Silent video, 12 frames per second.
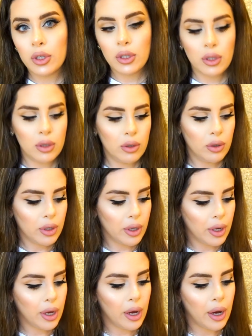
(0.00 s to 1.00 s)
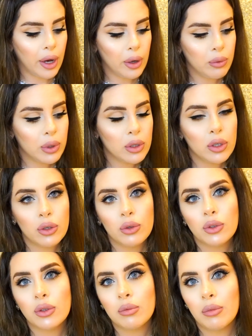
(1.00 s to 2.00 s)
this look, I will
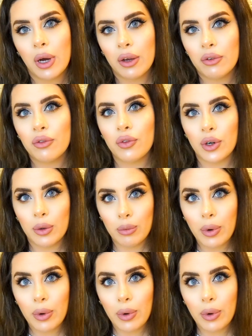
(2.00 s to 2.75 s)
use my firm